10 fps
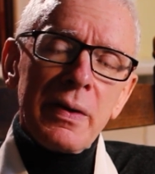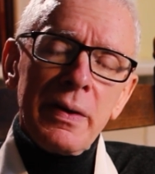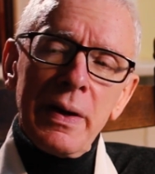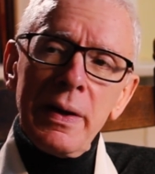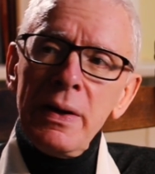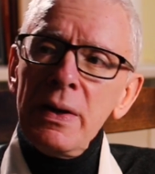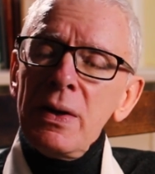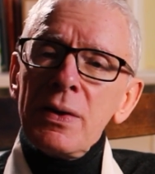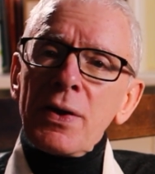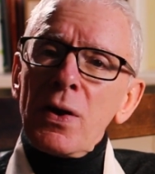Yeah?
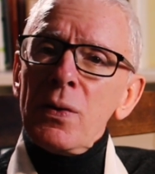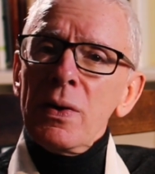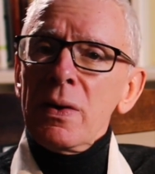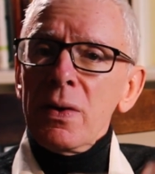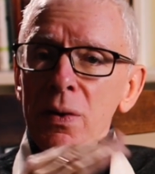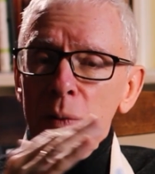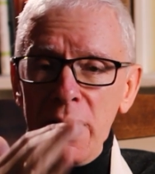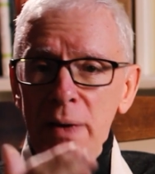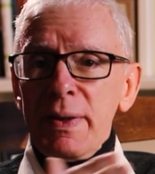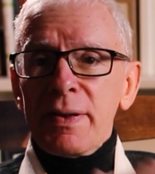So we're
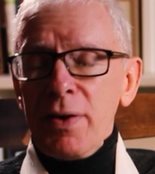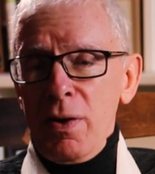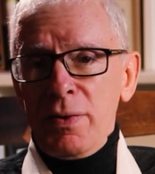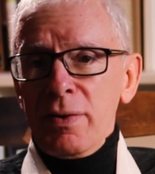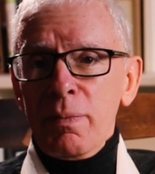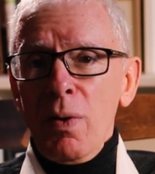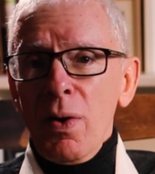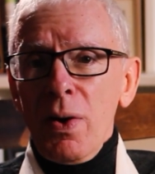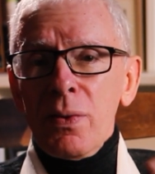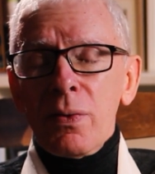going to be starting
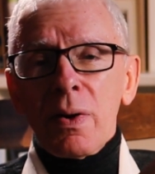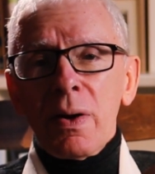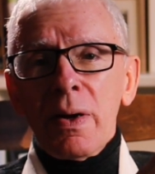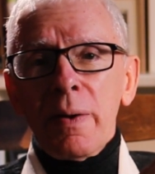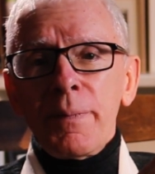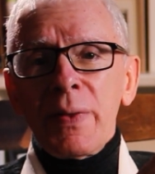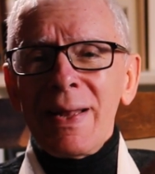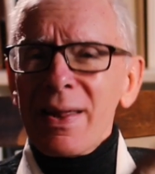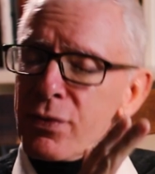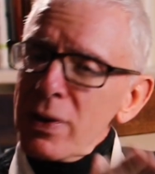tomorrow.
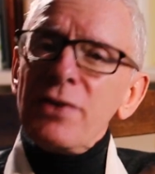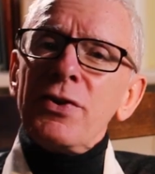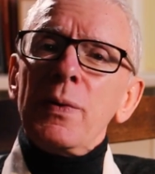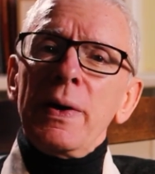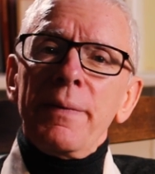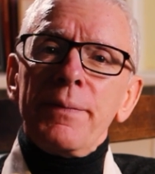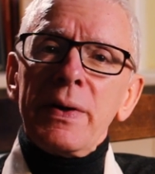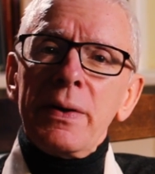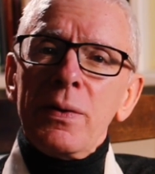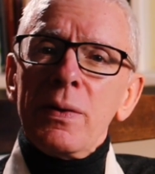Let's really do
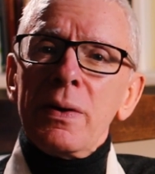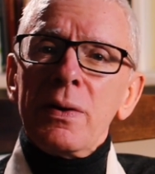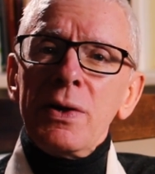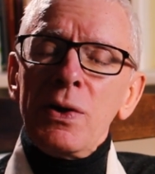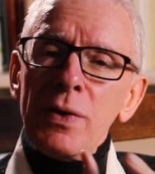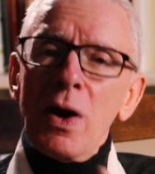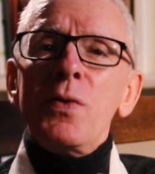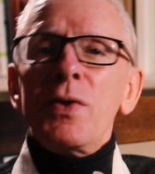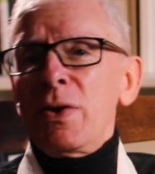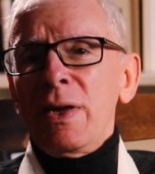it. You
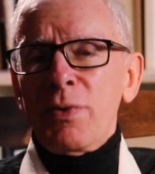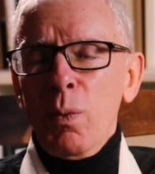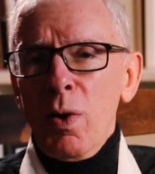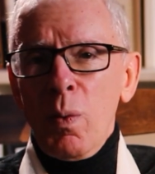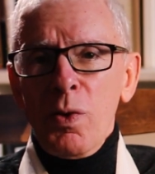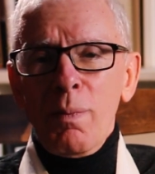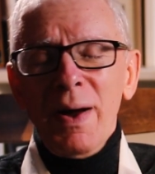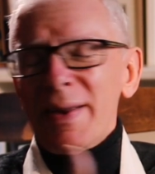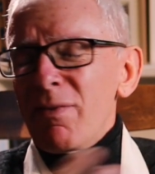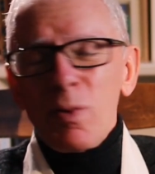know that you need to work with your
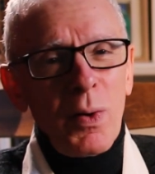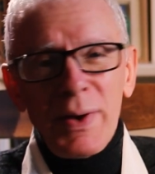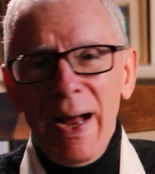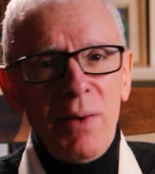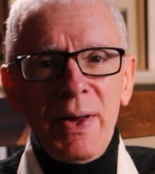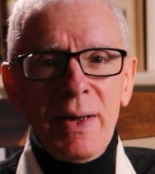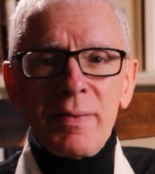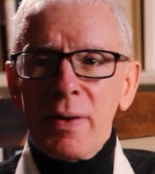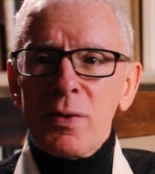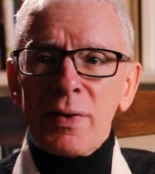mind. Everyone
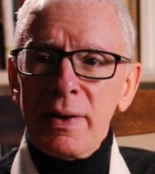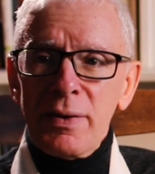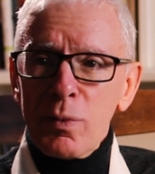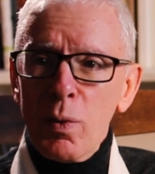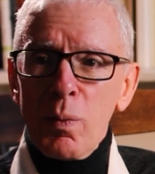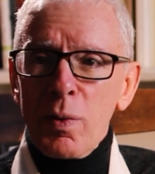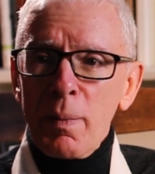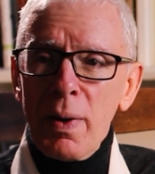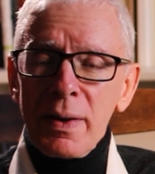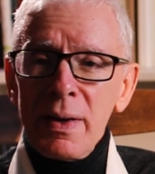nowadays knows they need to work with
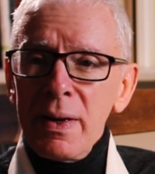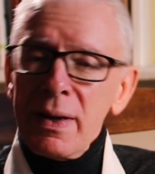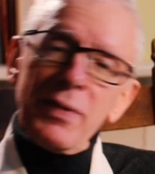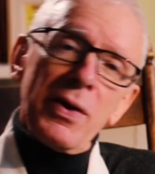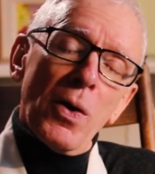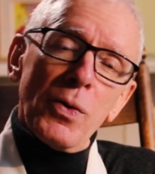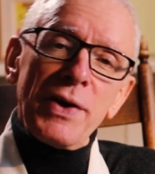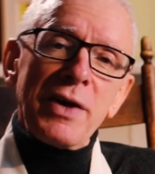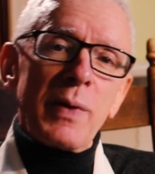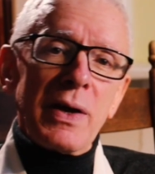the mind. In the old
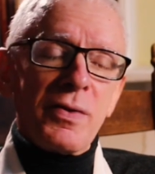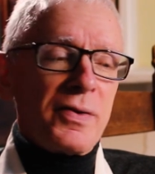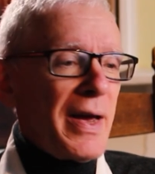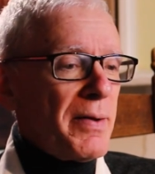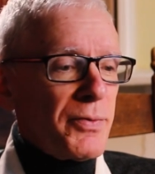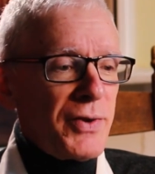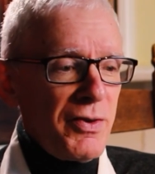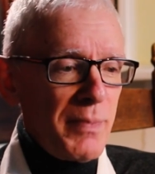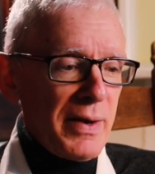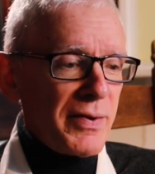days when I used to
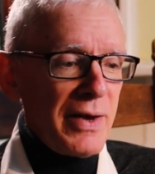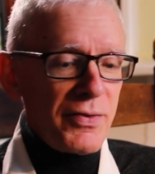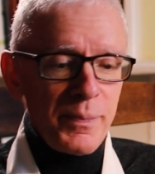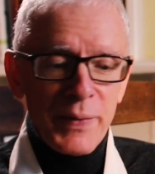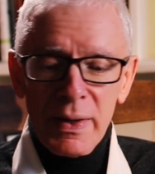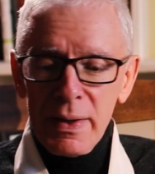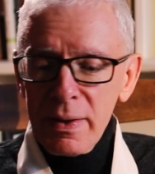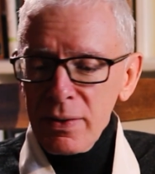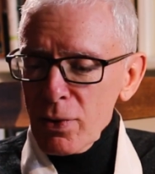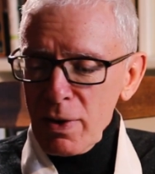teach meditation,
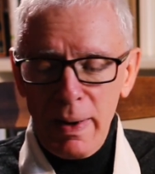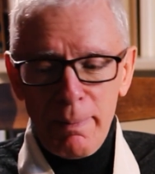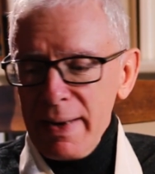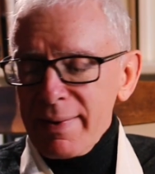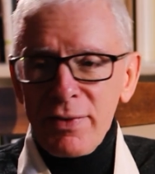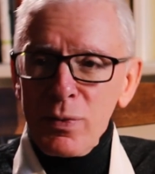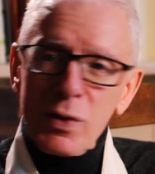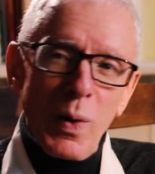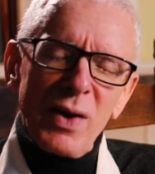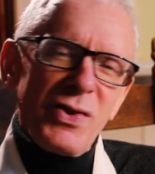talking about meditation
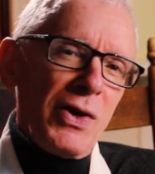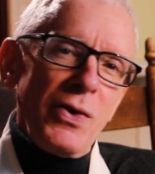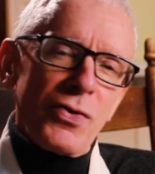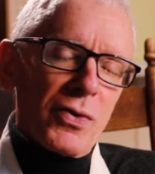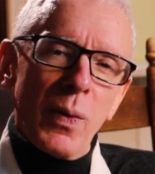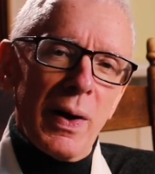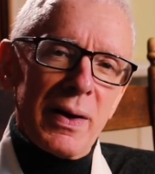was quite unusual,